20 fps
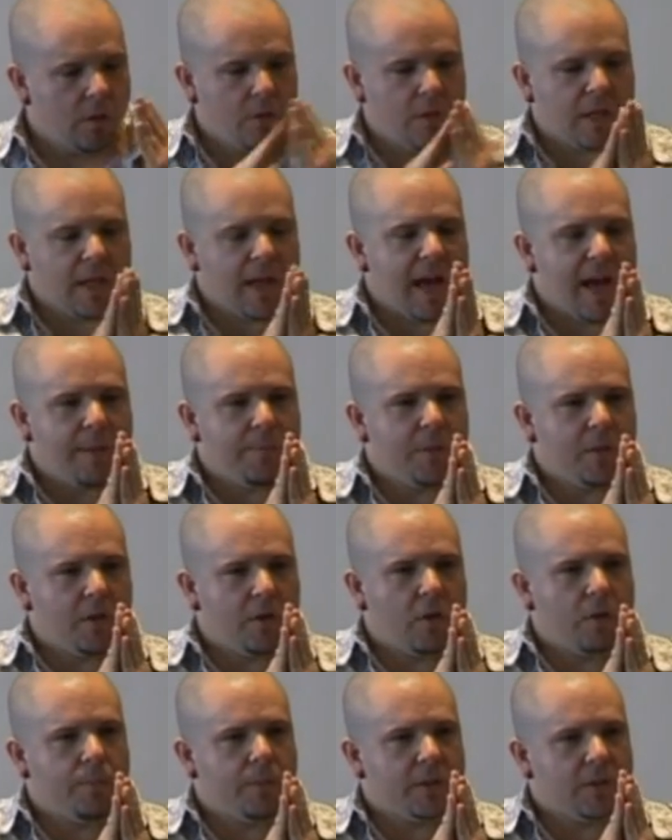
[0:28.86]
The gap that
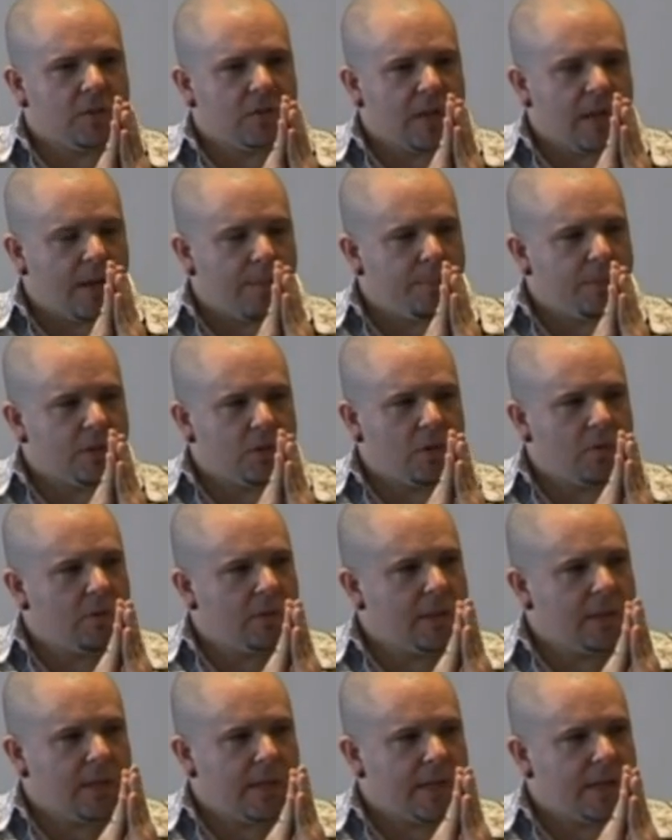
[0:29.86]
opens up is
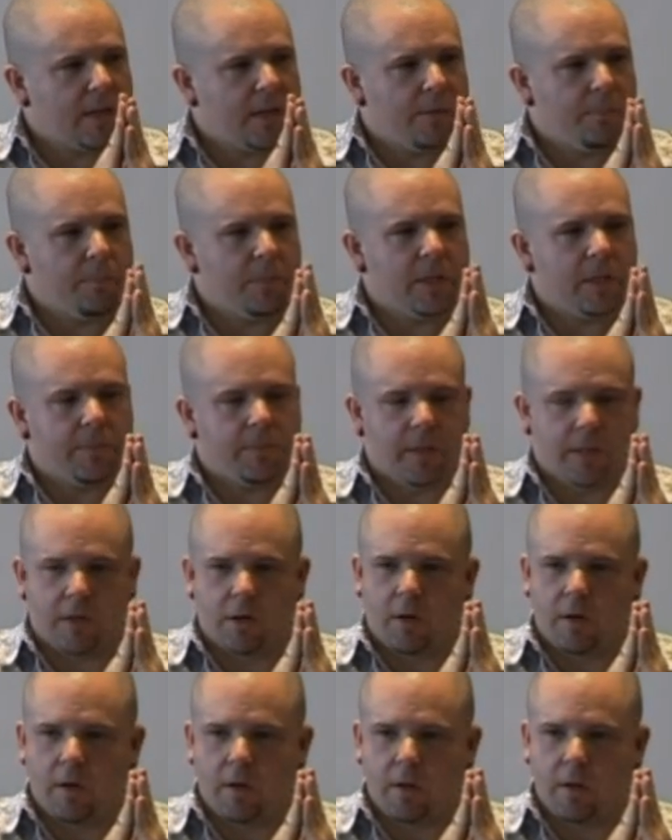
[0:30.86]
only like a
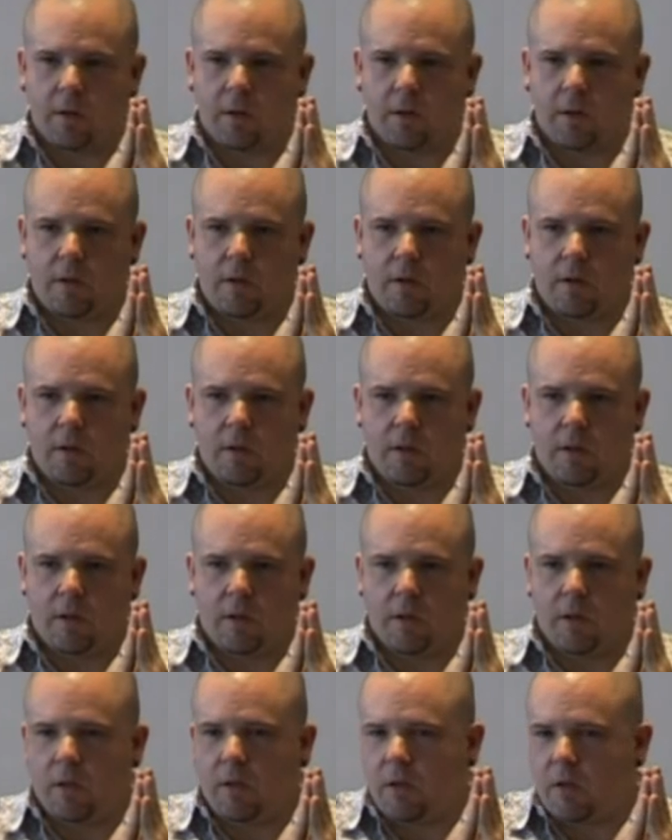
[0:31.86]
millimeter.
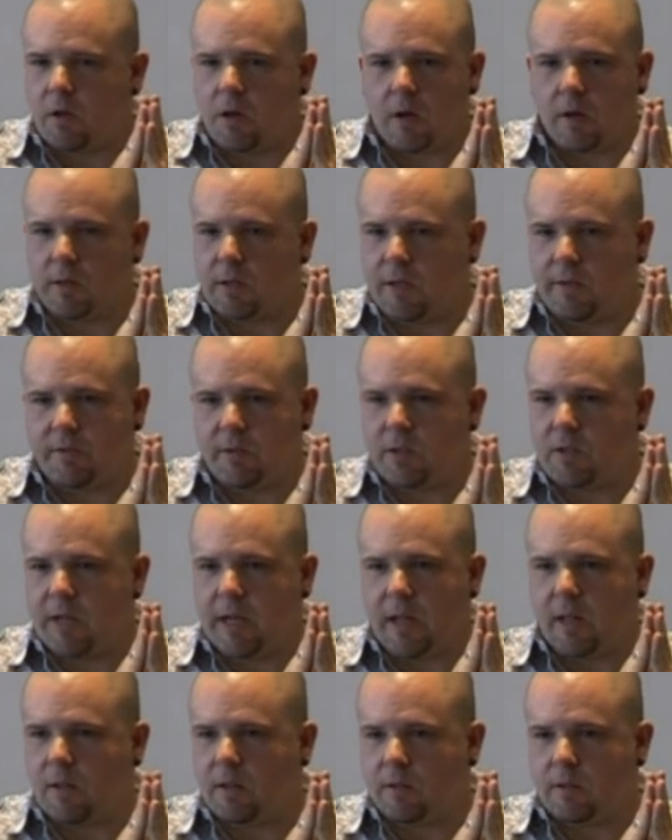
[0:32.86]
You can hardly even
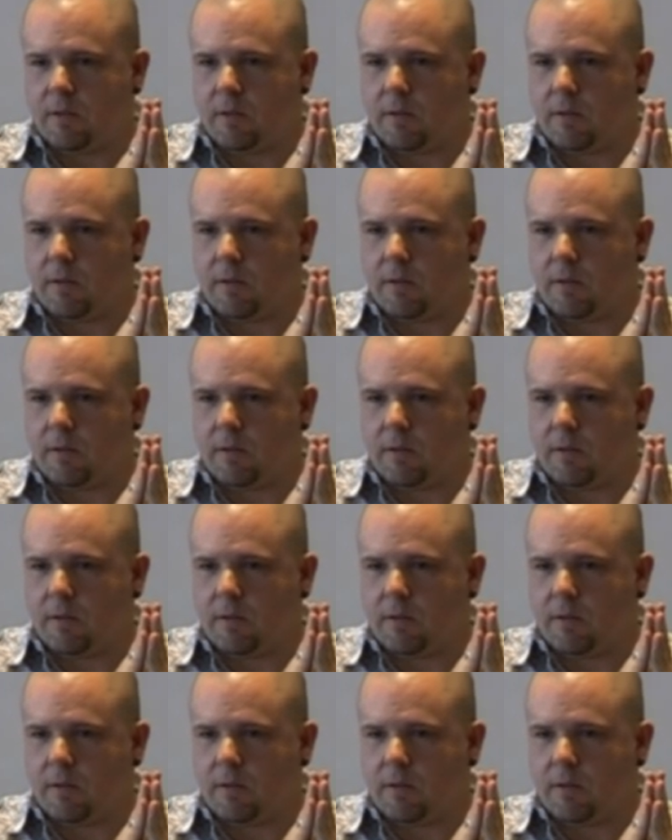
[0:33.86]
tell.